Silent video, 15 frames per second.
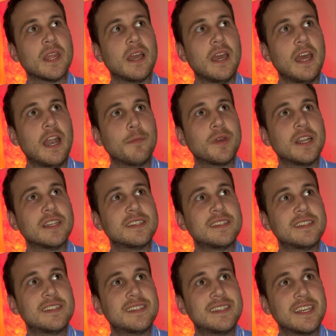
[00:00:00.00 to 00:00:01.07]
And I'm going to
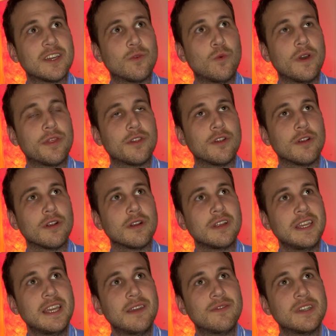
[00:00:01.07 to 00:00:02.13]
stick with her
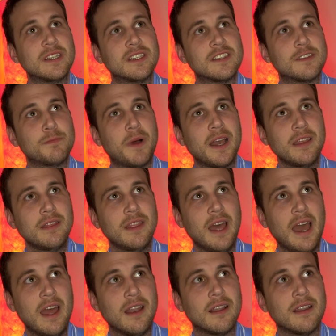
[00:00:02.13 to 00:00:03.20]
even despite
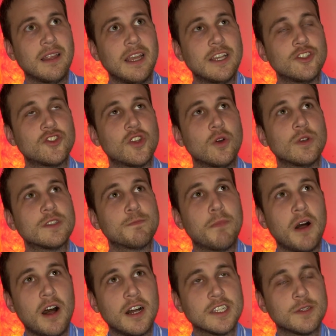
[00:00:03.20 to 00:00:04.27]
that. And so it's
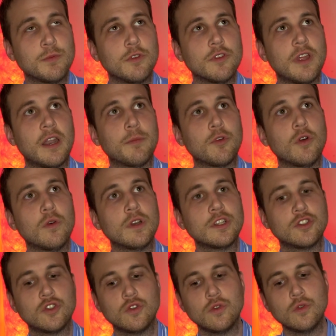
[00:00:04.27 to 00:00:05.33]
possible that I'm going
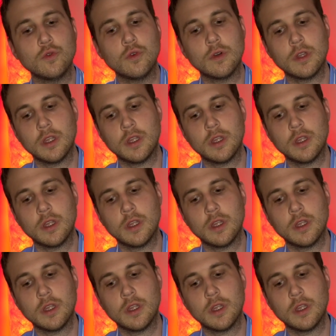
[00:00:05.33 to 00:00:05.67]
to